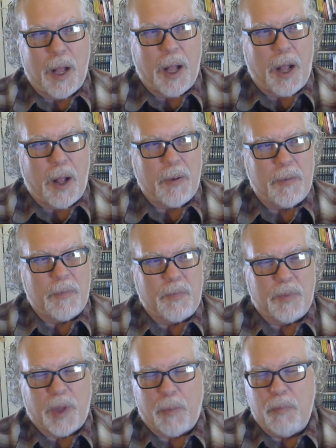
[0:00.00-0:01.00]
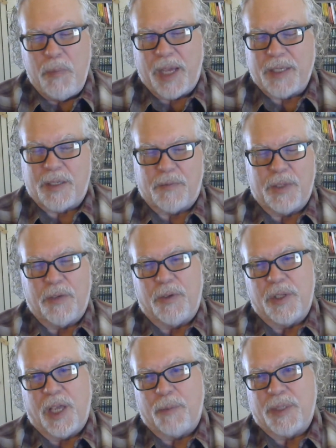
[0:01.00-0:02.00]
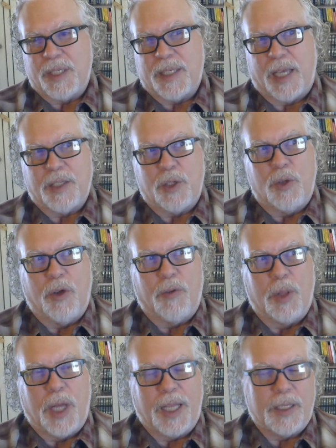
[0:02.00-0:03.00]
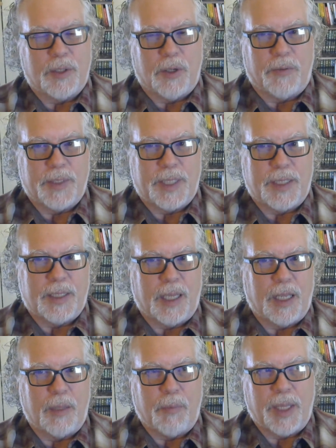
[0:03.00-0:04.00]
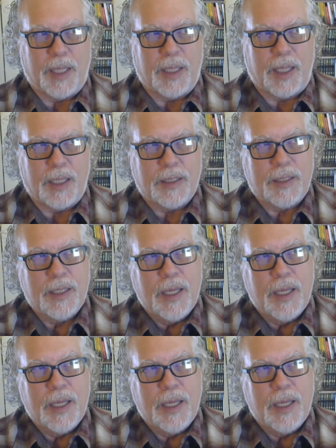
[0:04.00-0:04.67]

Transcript: a mix of different types of sites, and you have a lot of services and amenities,